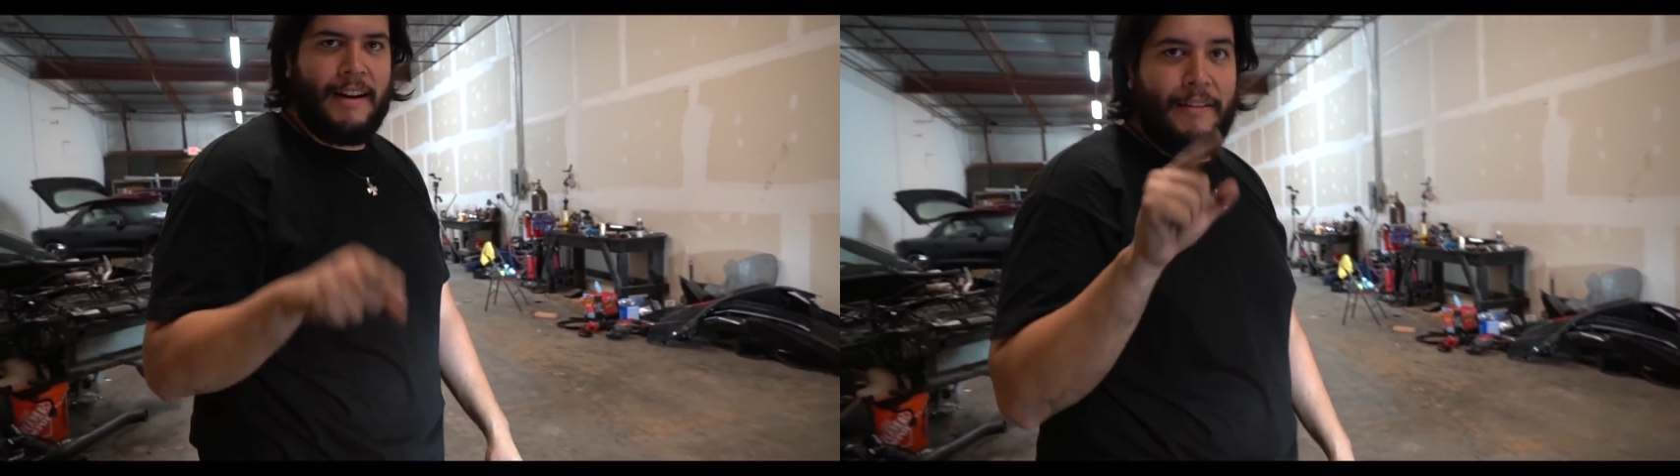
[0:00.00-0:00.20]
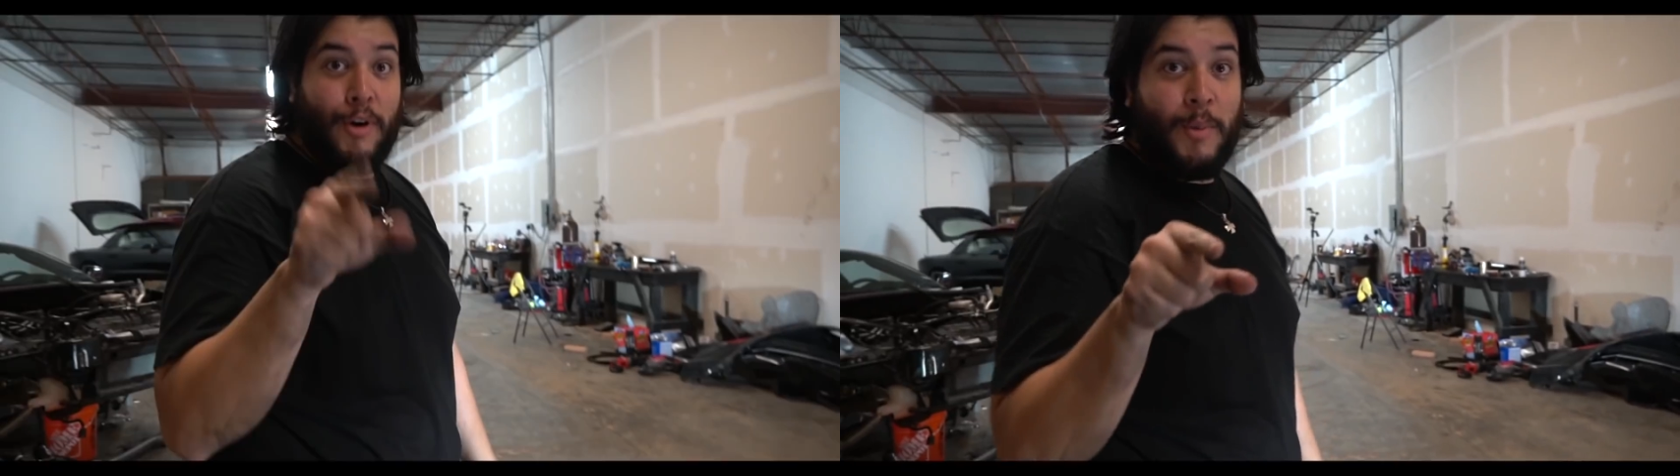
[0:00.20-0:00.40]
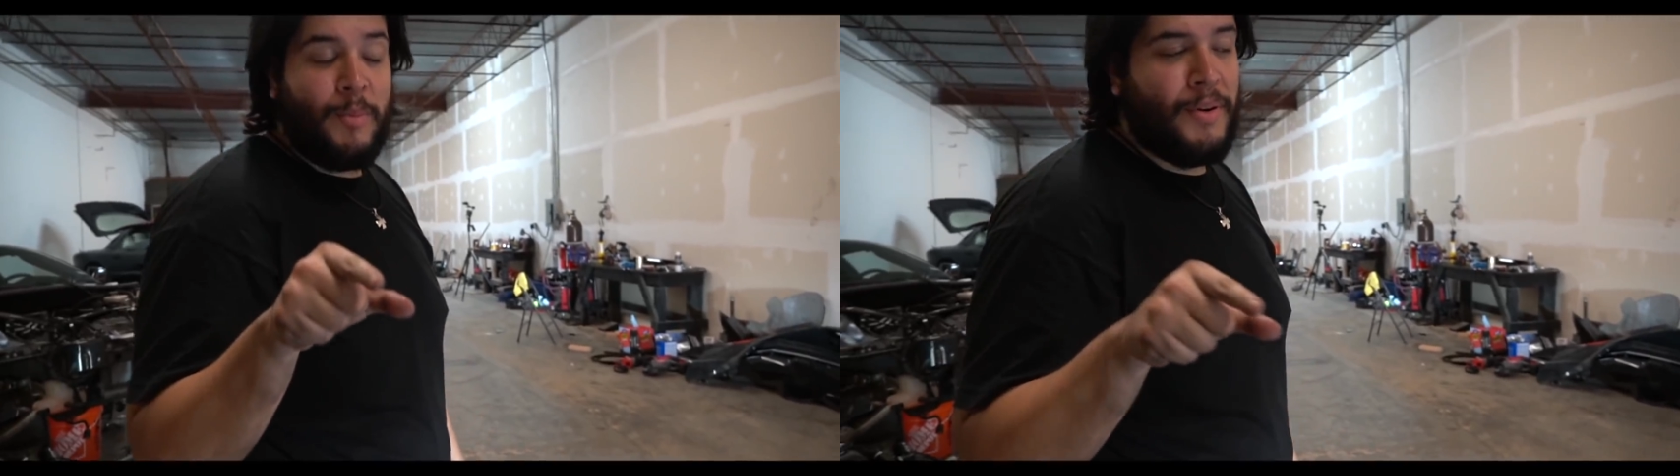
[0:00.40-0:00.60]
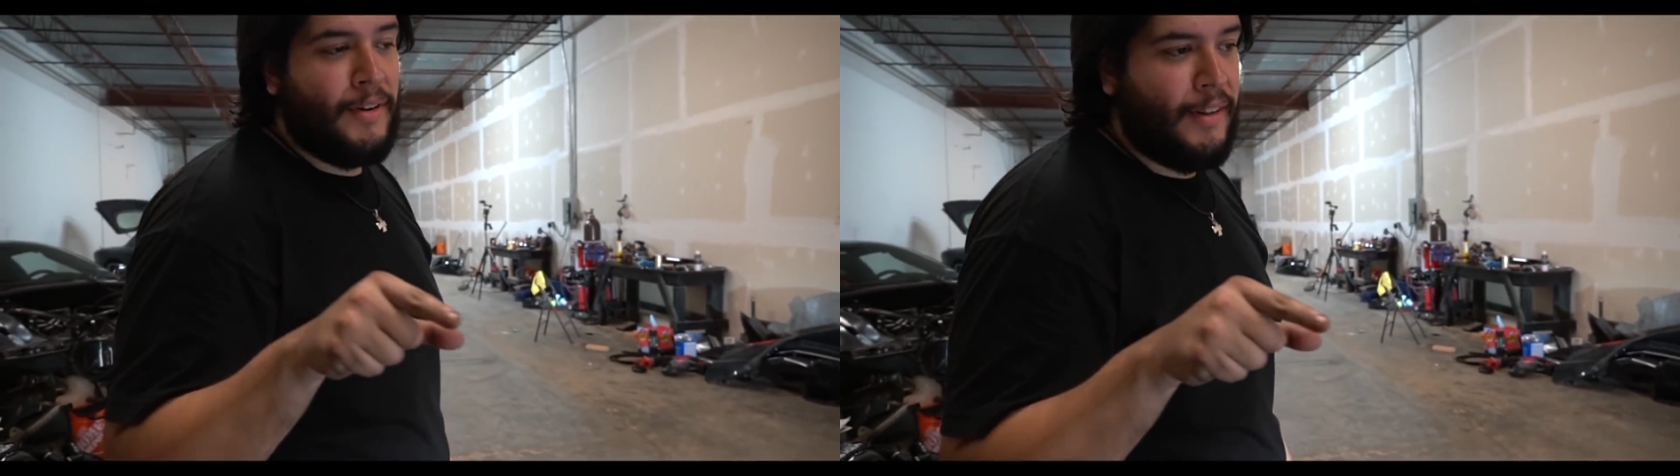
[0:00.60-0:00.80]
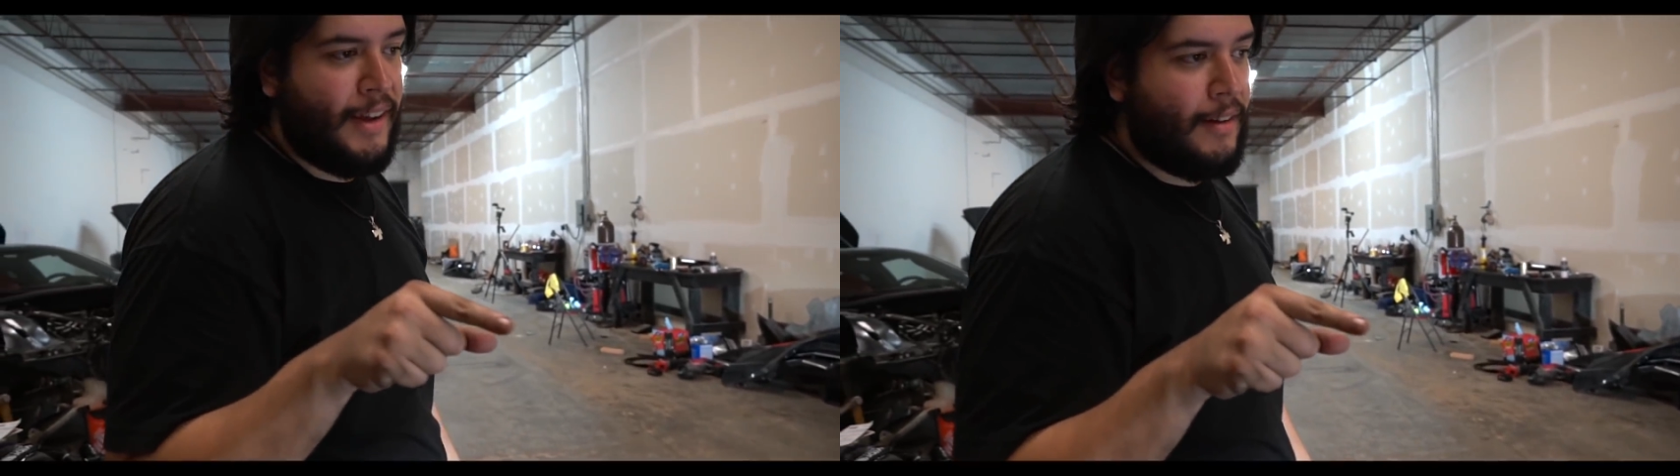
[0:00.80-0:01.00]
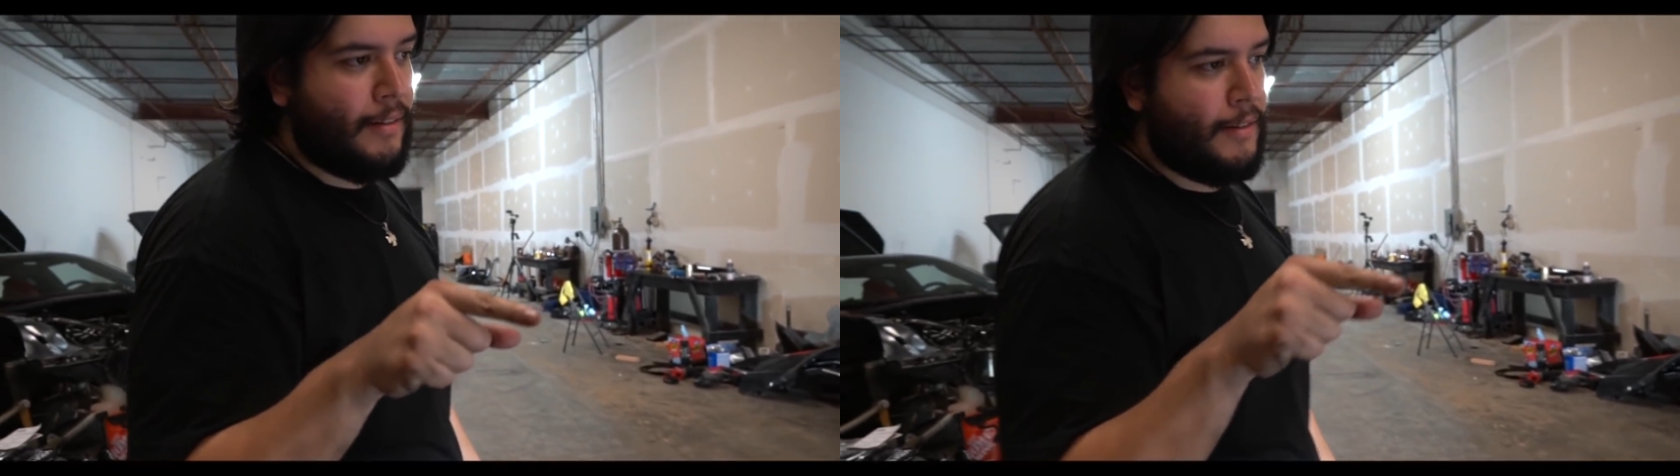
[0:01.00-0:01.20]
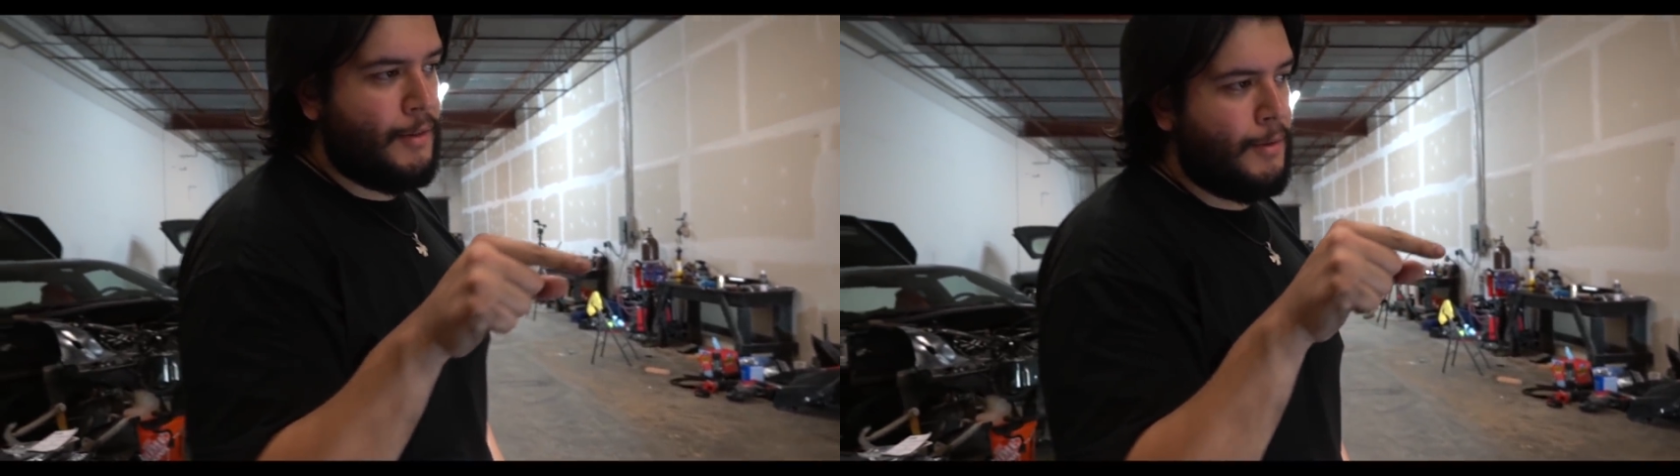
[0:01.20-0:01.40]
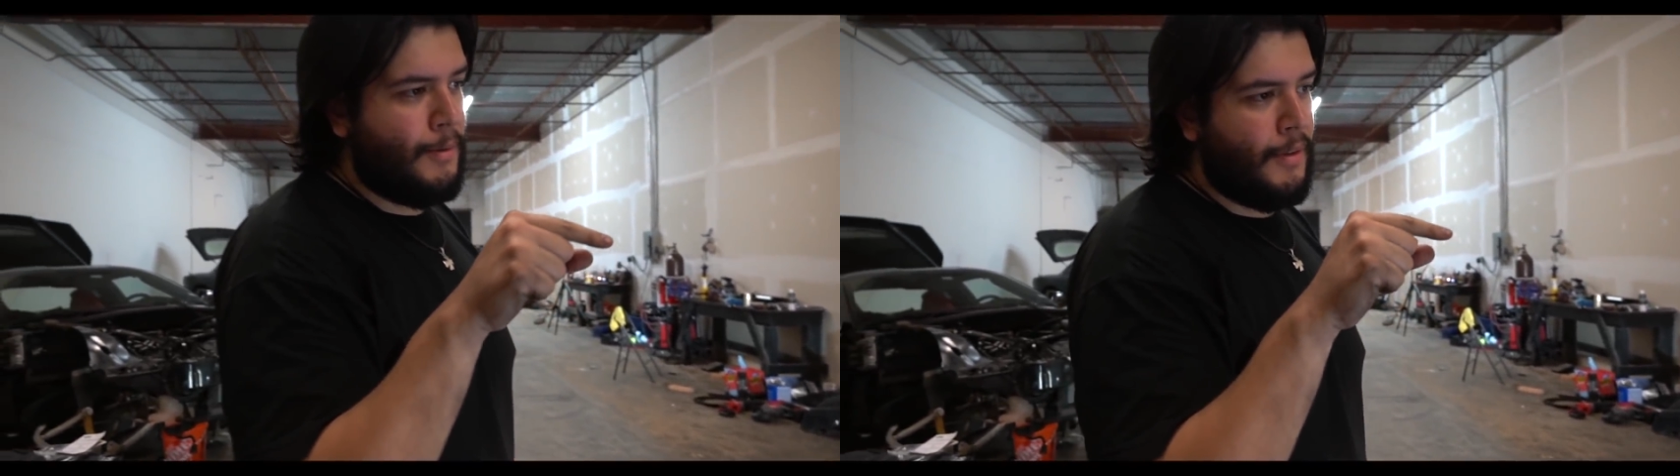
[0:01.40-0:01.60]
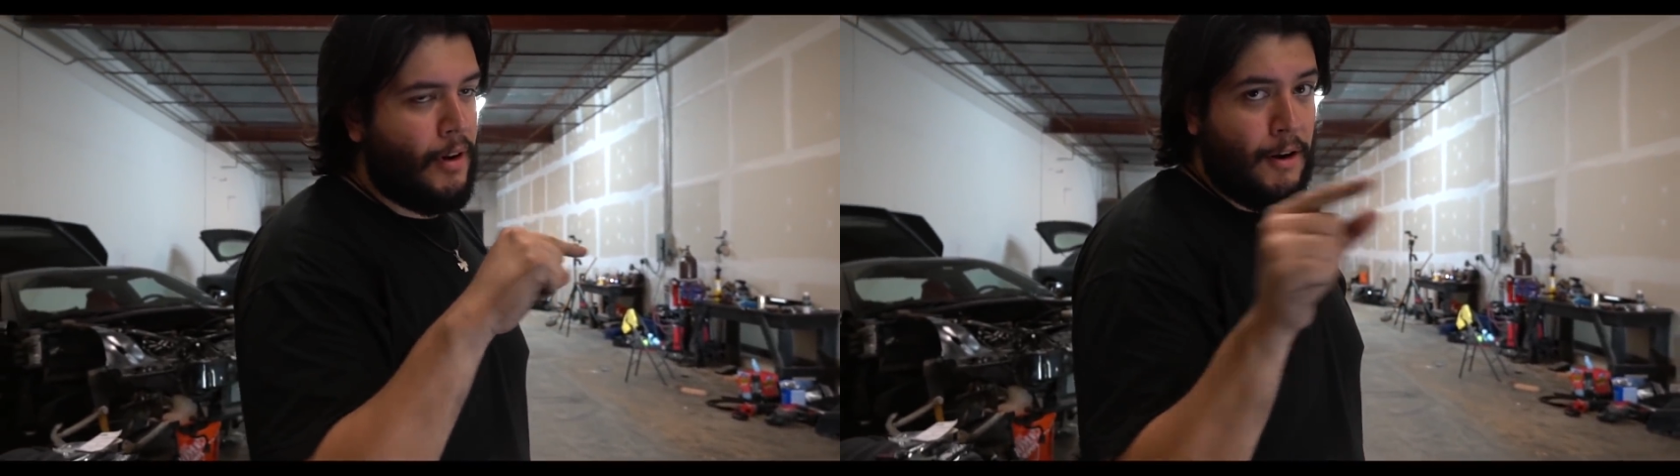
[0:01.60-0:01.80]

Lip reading: I'll have Omar put a link to